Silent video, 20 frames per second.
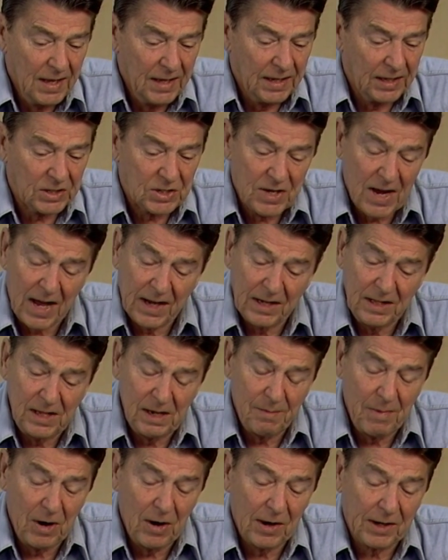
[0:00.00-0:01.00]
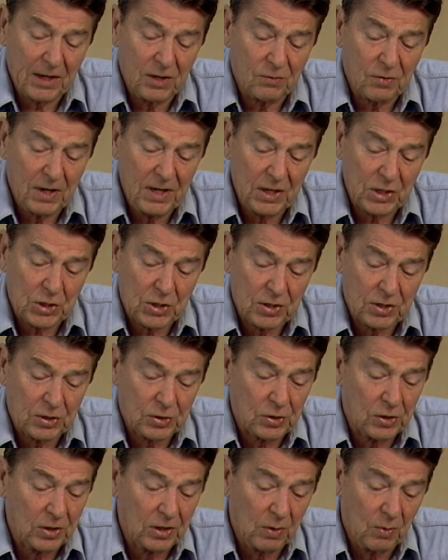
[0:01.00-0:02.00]
It's not in the American tradition to
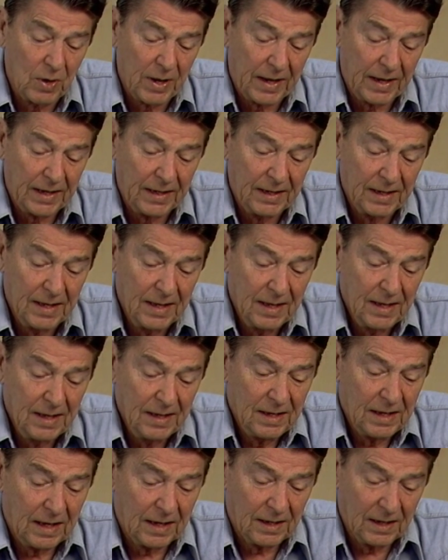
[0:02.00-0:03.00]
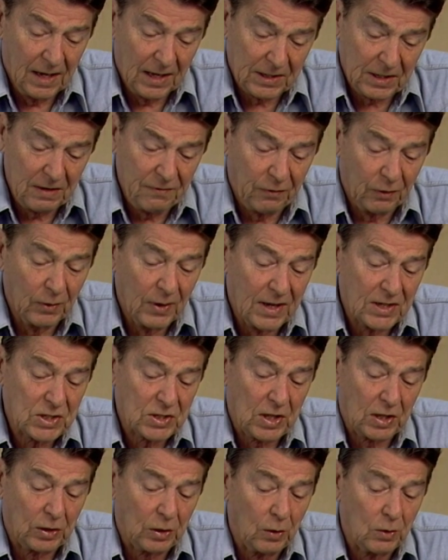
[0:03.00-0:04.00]
turn away. And lucky for
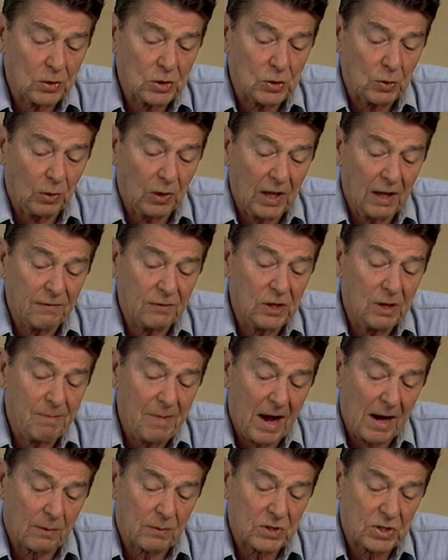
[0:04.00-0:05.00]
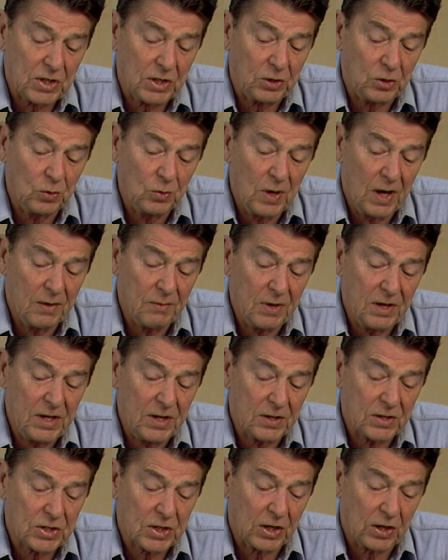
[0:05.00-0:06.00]
us that those who loved democracy two hundred
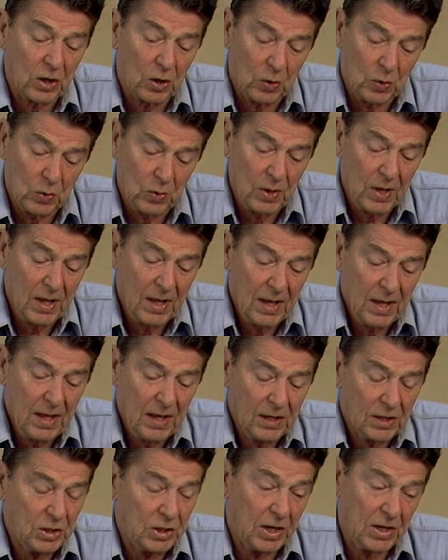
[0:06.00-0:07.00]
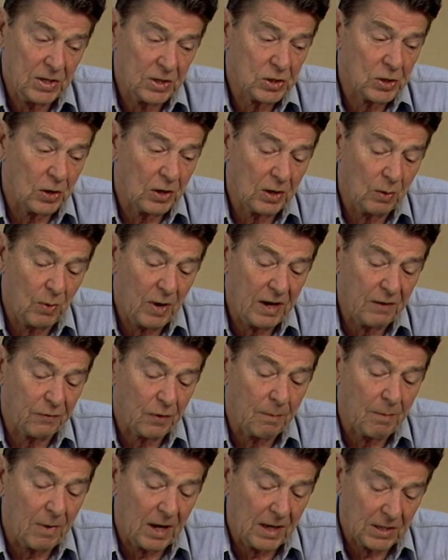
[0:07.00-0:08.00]
years ago didn't turn away
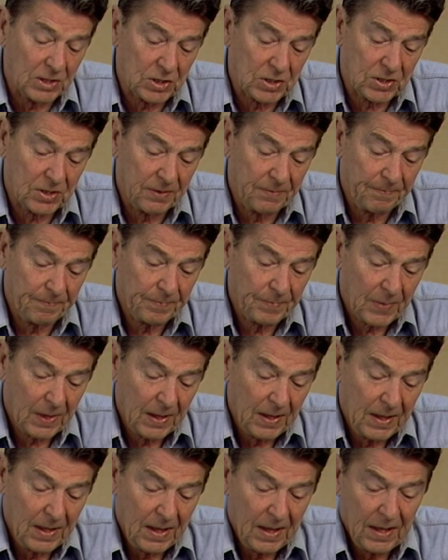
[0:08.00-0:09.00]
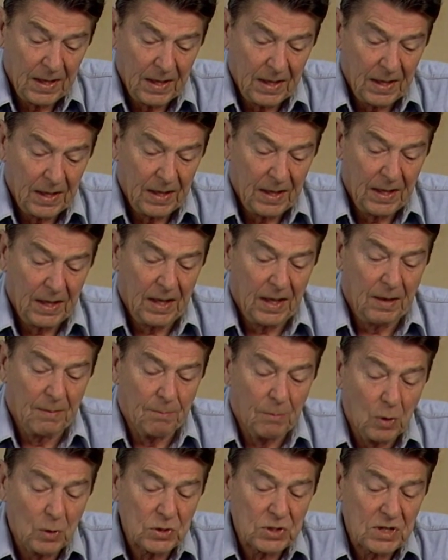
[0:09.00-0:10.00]
from us.
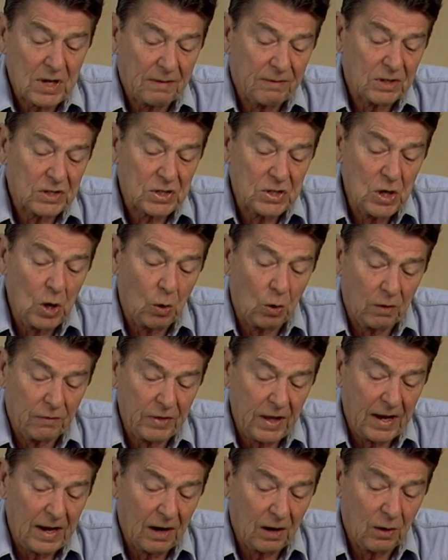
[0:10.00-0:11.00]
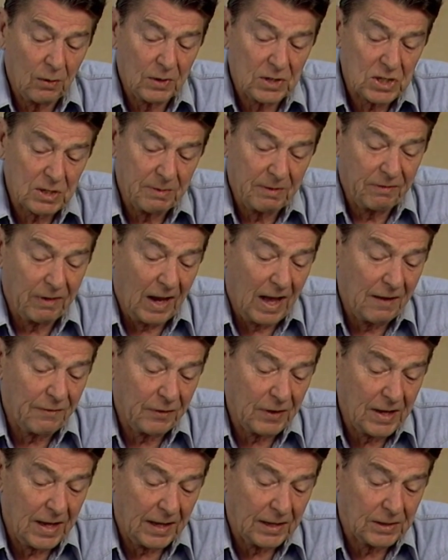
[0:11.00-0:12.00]
Most of us know of the heroism of
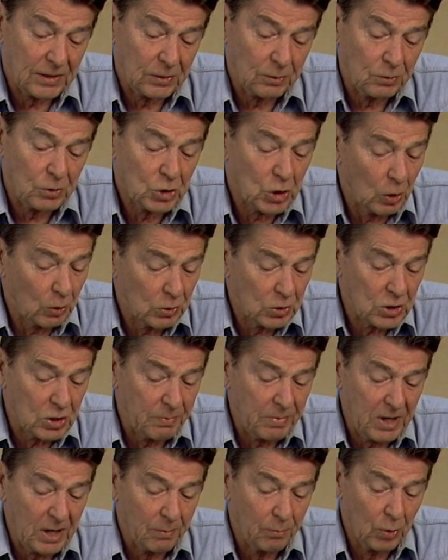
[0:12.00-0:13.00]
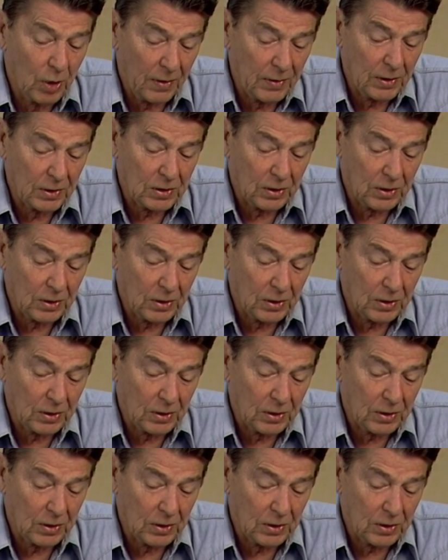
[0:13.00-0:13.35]
Lafayette, who chose to be a brother